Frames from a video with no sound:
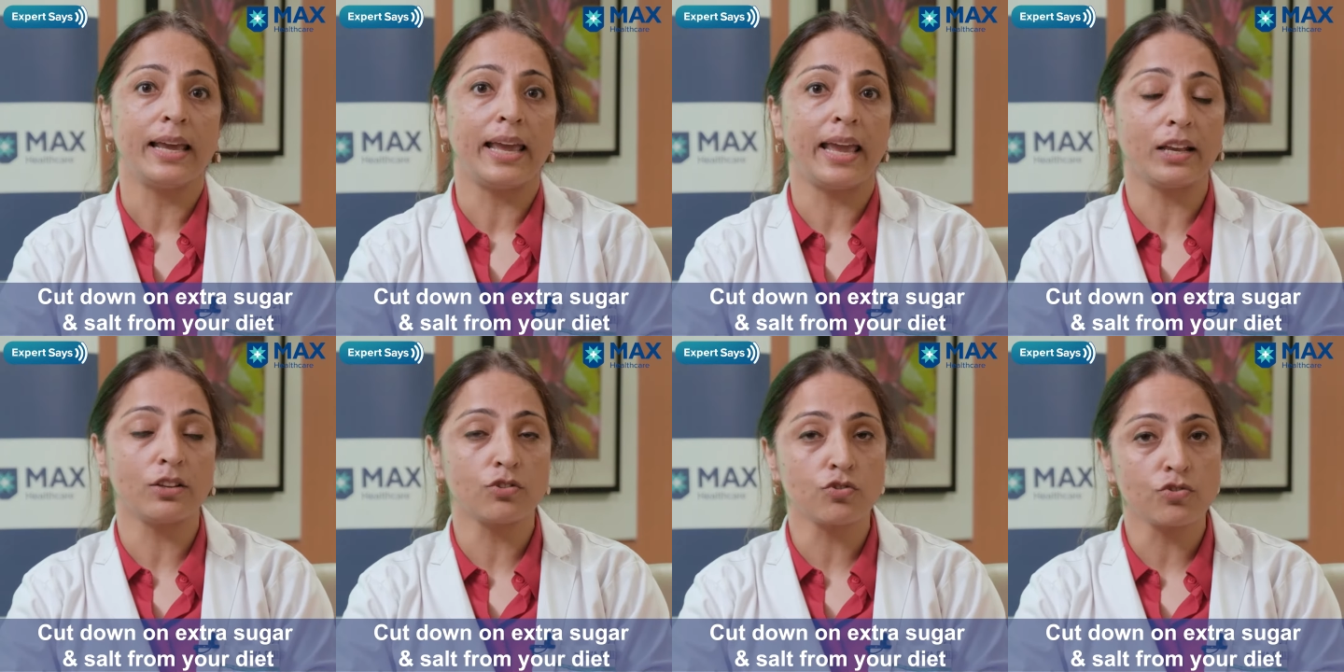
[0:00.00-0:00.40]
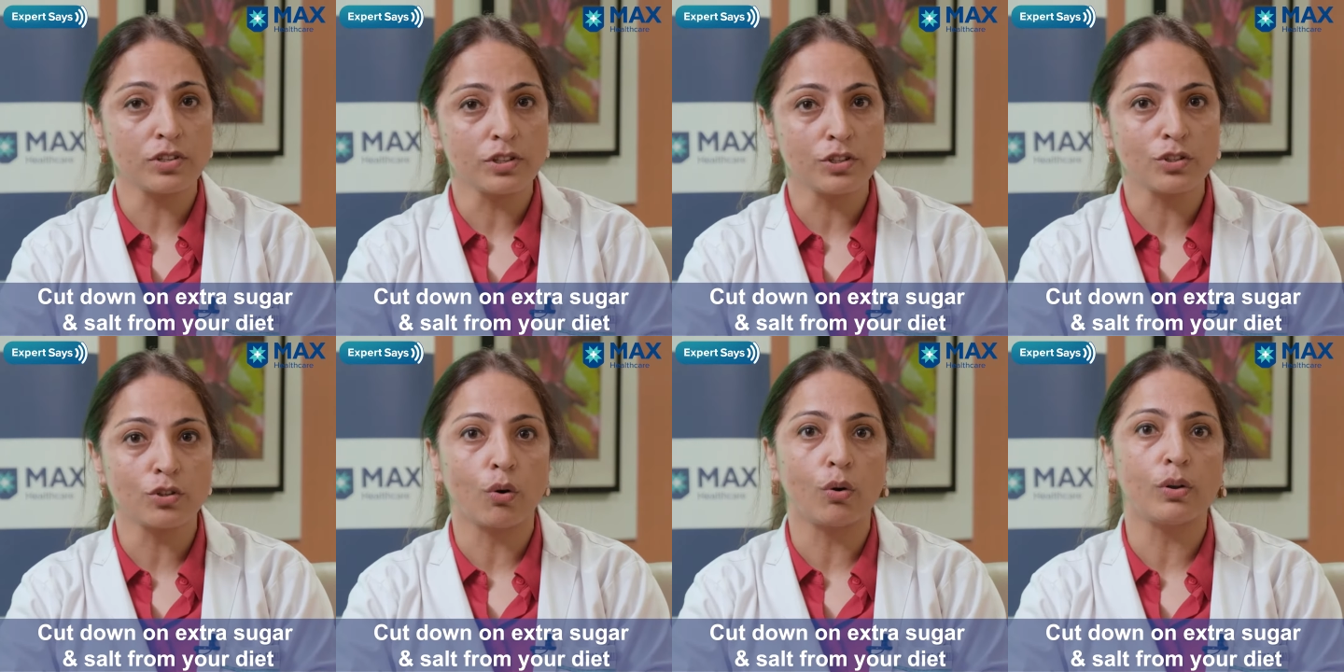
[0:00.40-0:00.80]
extra
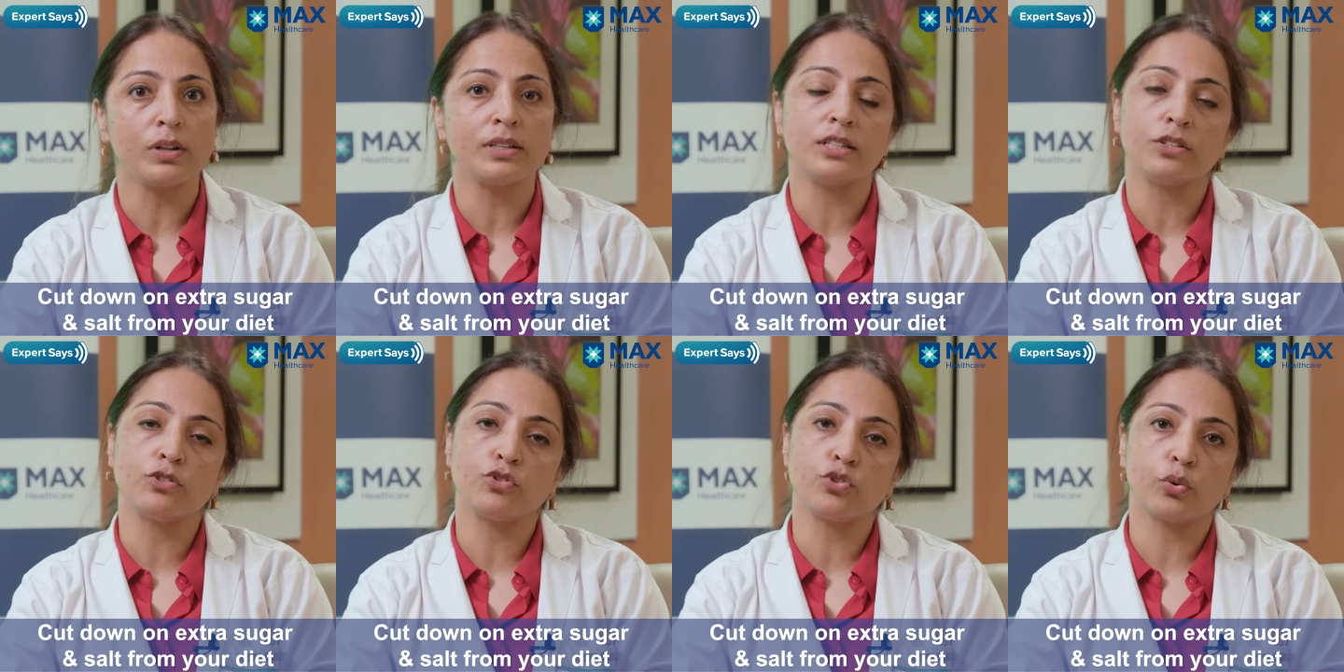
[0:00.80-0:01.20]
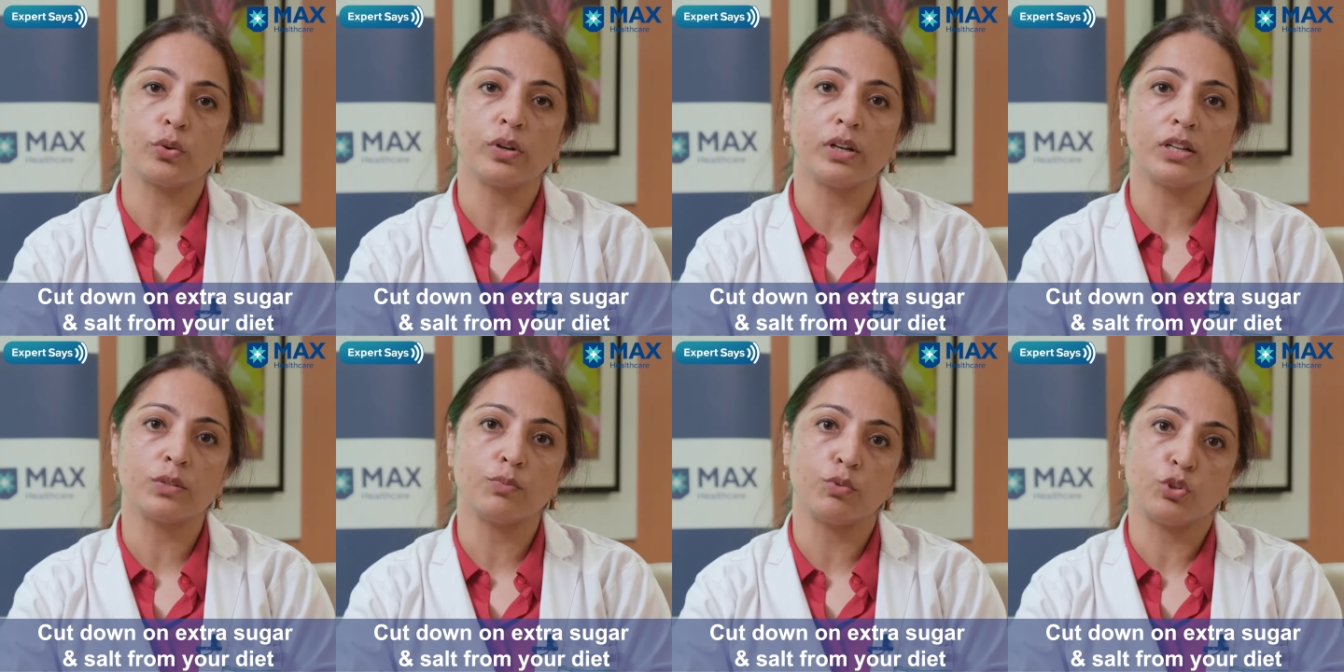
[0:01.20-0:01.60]
salts and
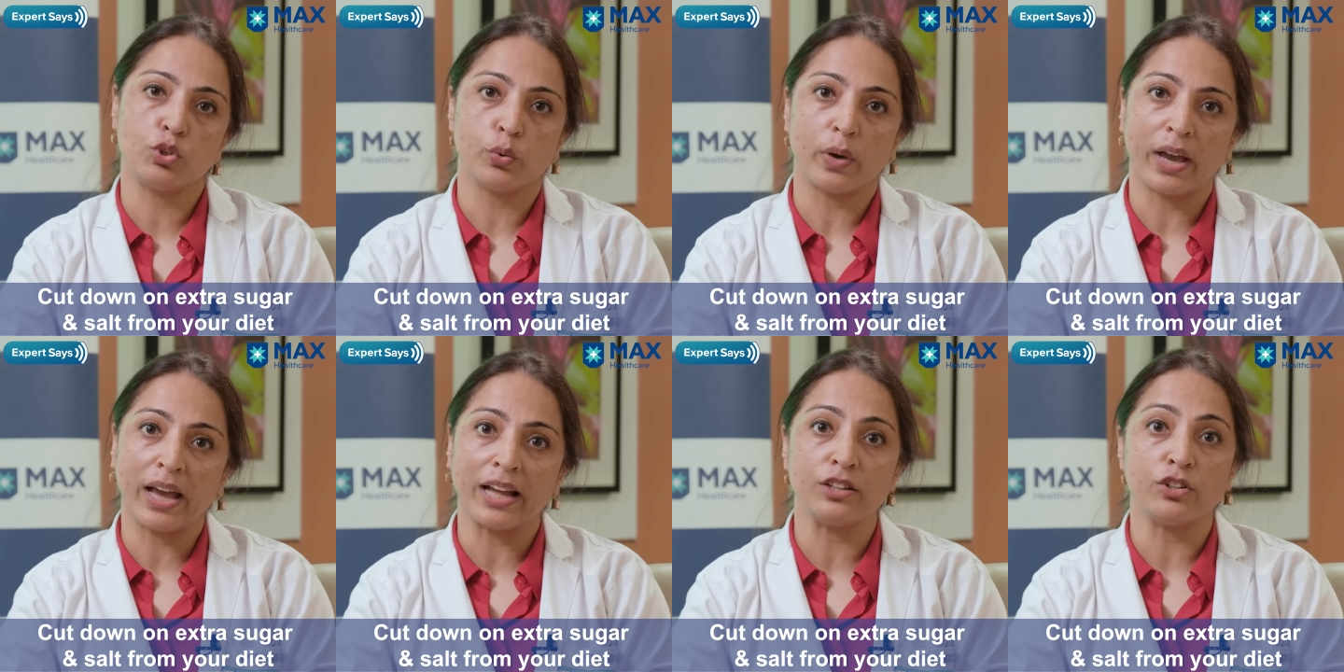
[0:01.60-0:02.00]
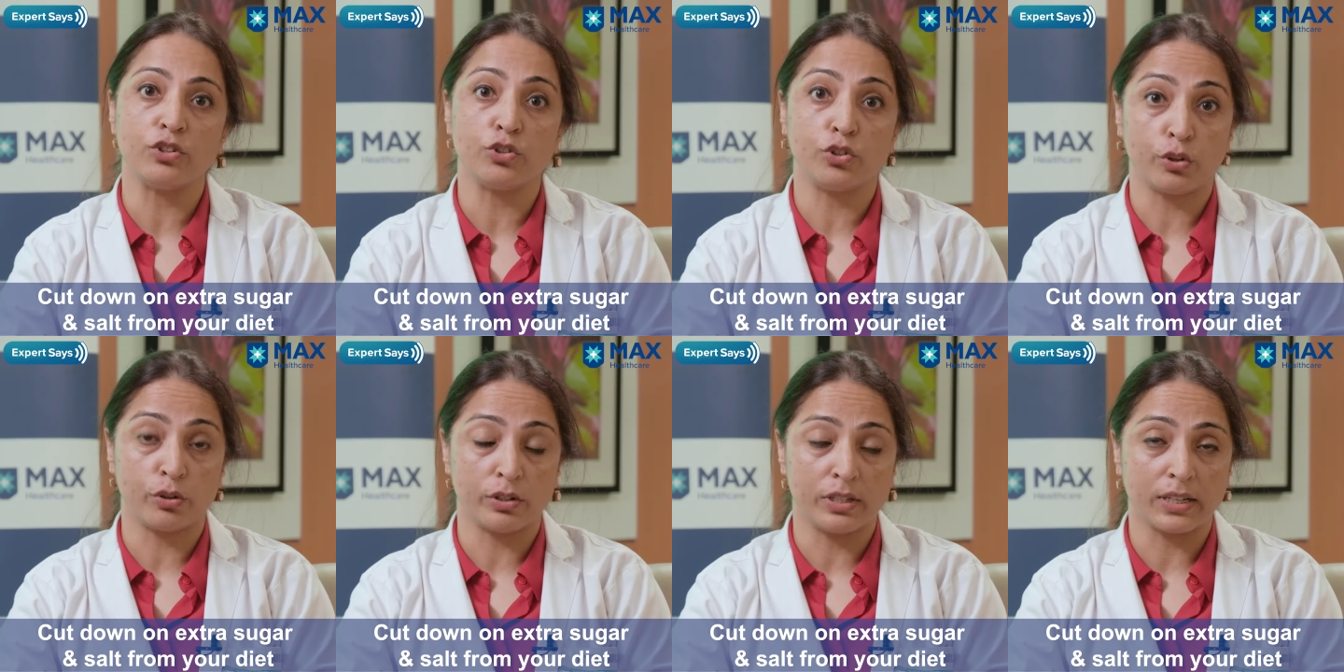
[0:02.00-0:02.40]
sugars which you add
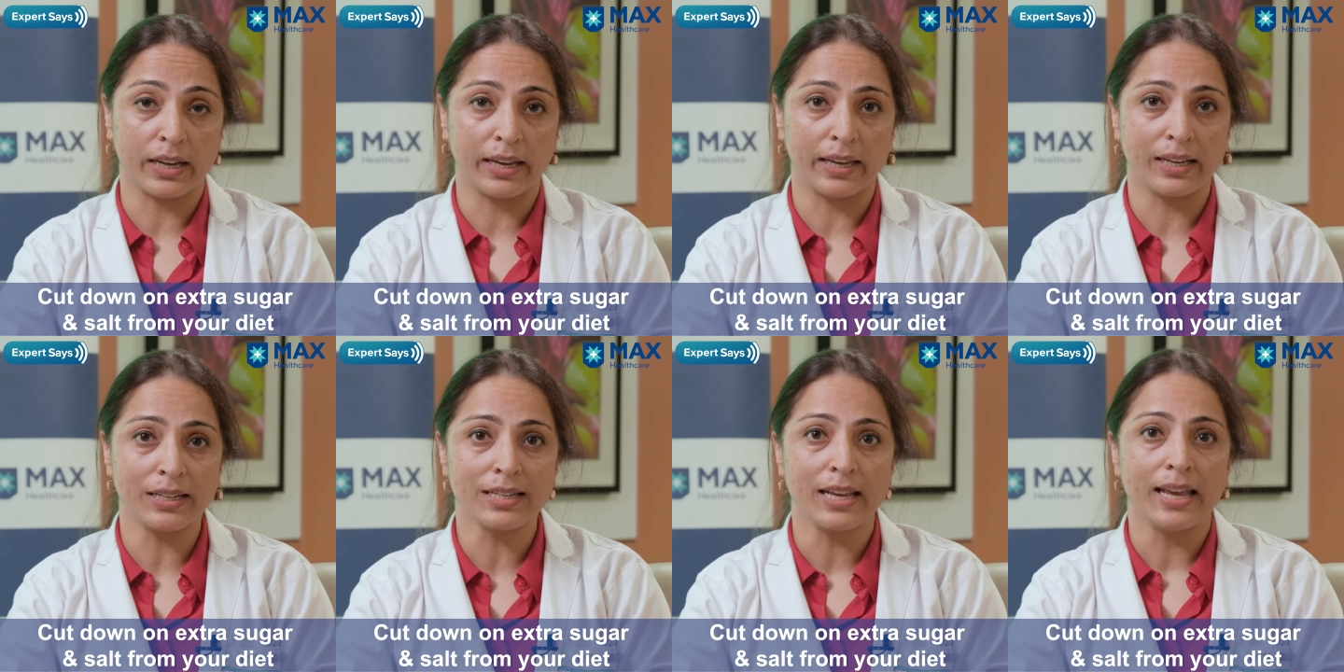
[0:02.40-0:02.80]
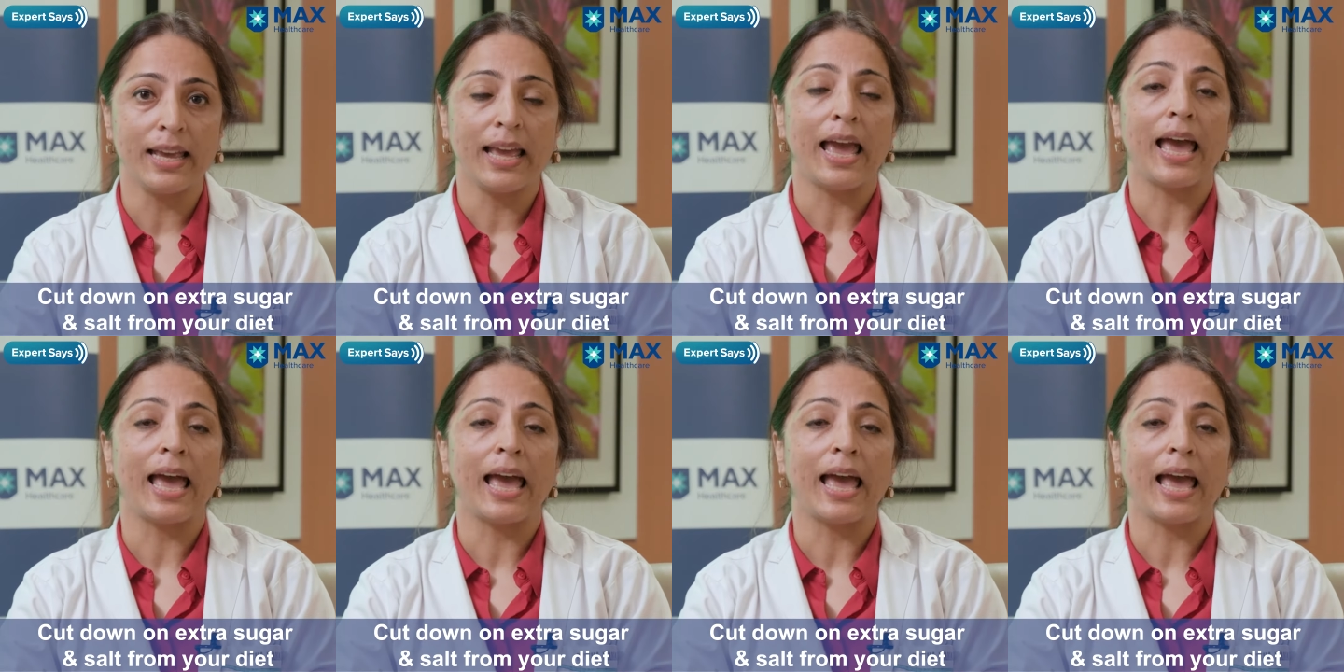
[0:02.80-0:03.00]
into your diet